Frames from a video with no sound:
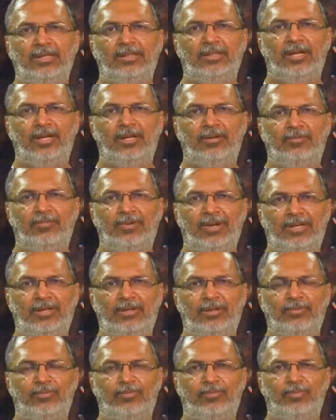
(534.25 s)
the
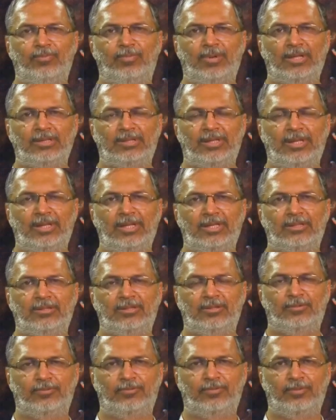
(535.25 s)
effective path
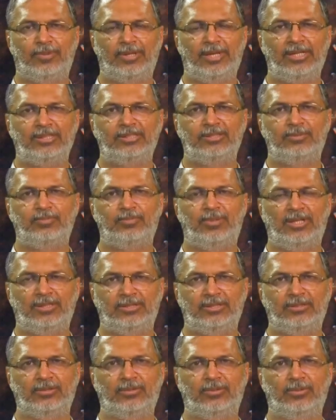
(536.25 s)
length of rays
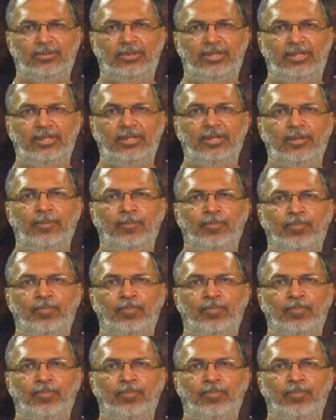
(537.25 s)
passing through it.